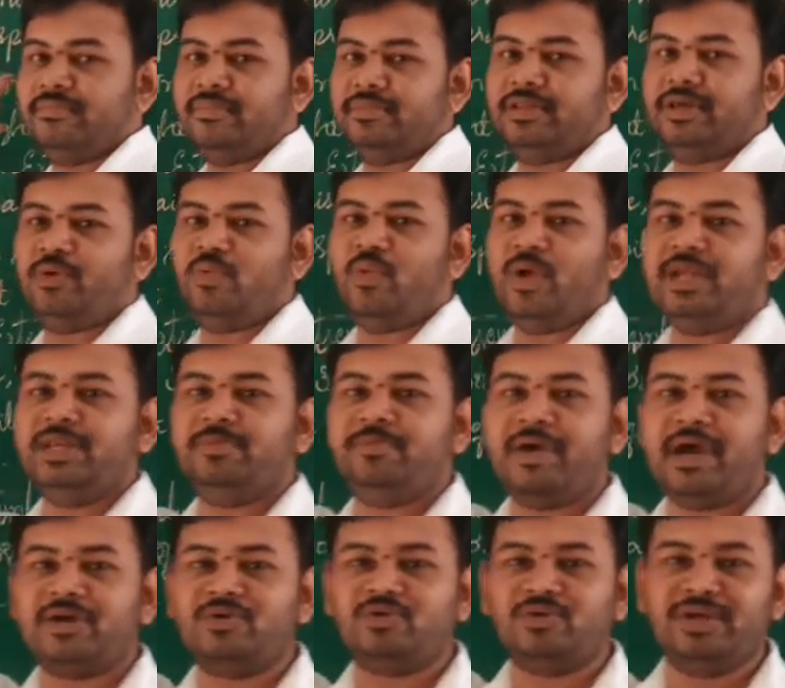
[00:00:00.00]
They went
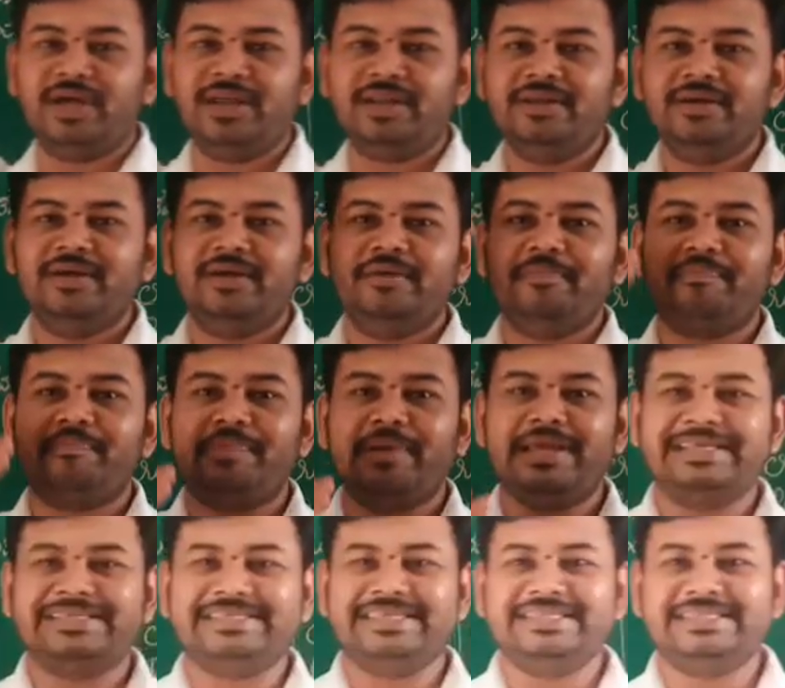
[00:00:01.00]
back to their
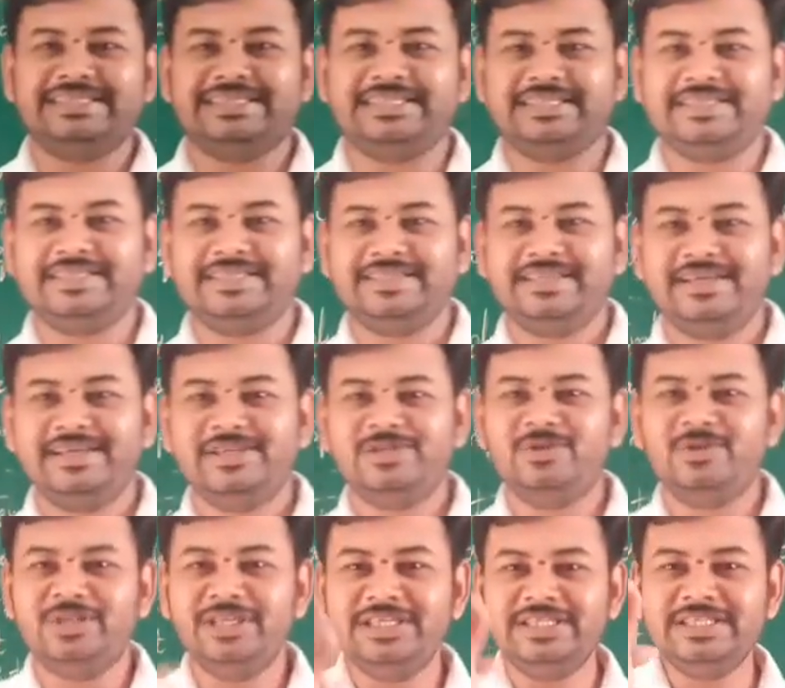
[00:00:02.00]
places.
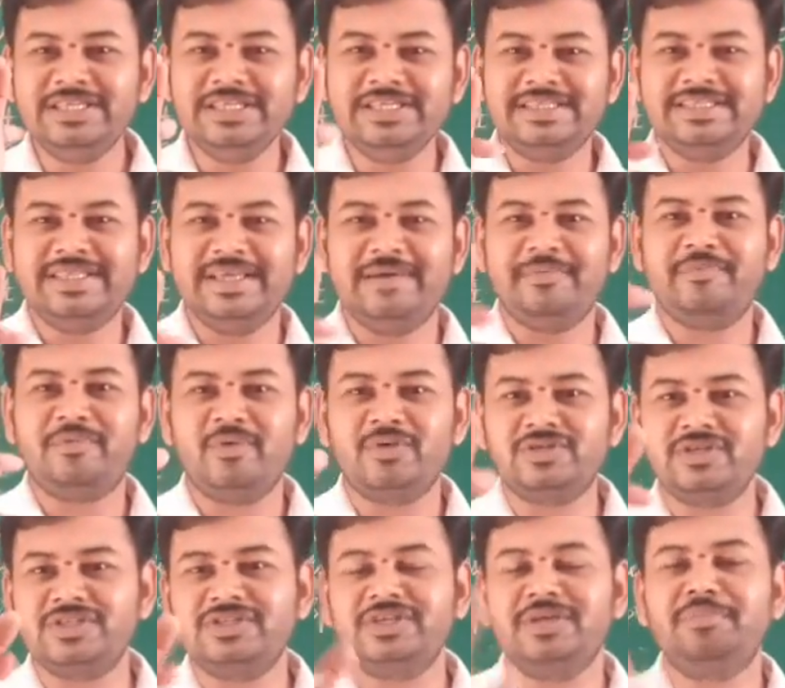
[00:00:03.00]
So this is the
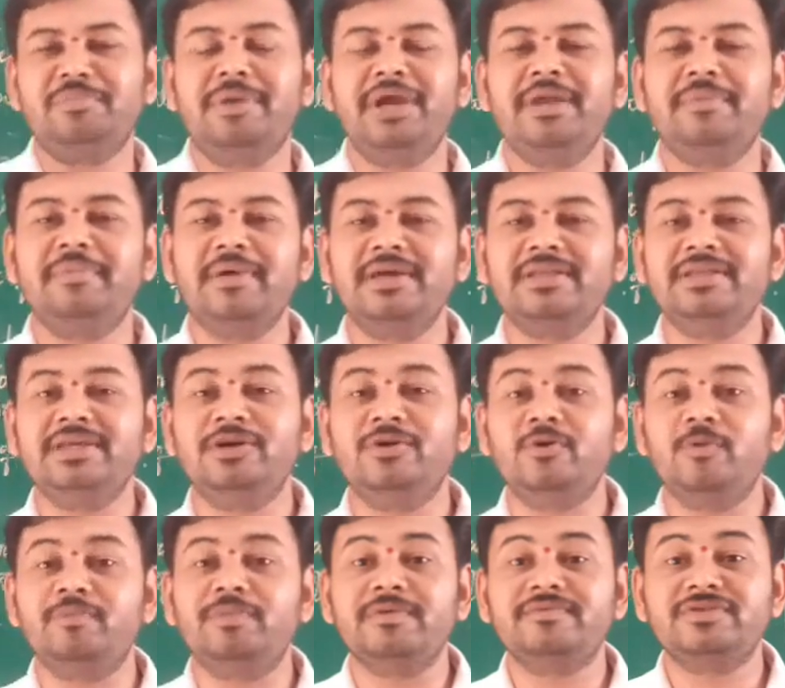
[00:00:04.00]
procession made by the
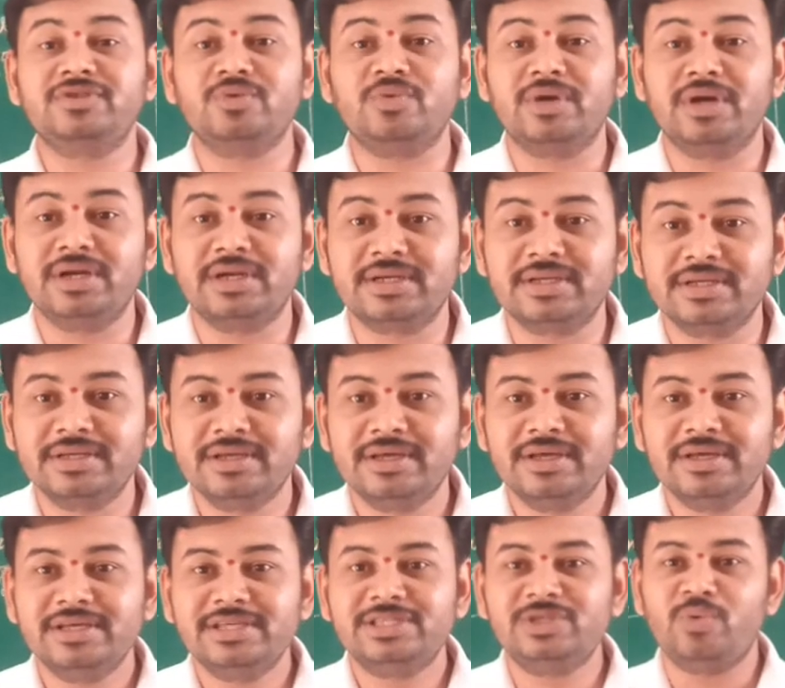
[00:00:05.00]
group of students.
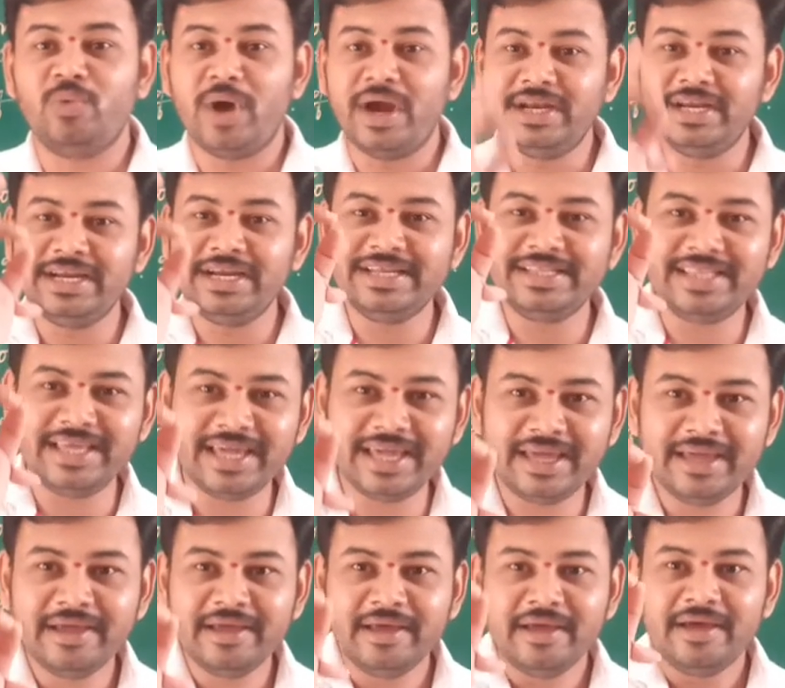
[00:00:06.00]
See, why did
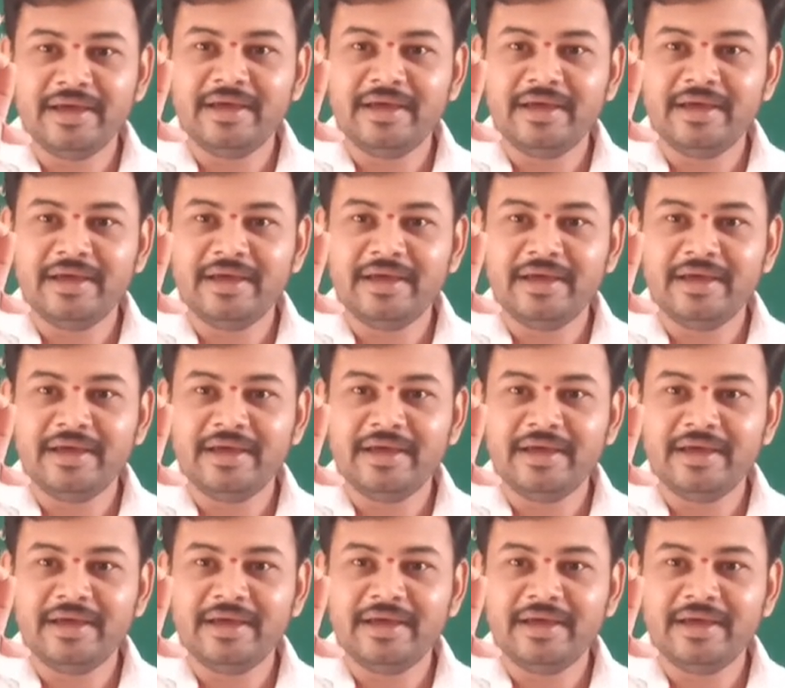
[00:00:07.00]
they